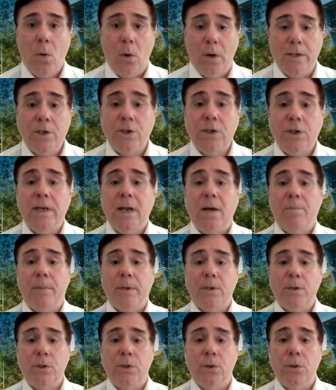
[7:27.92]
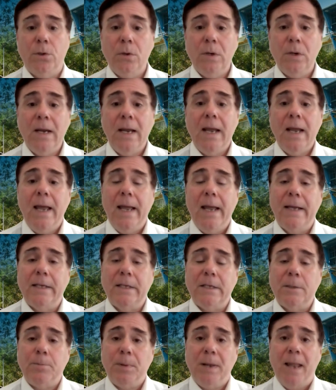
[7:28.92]
Question number 2,
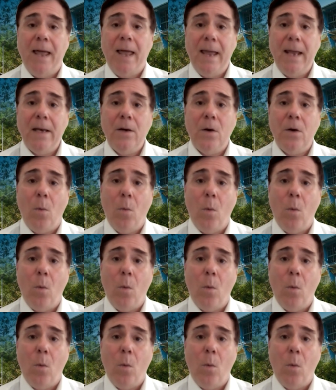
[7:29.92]
explain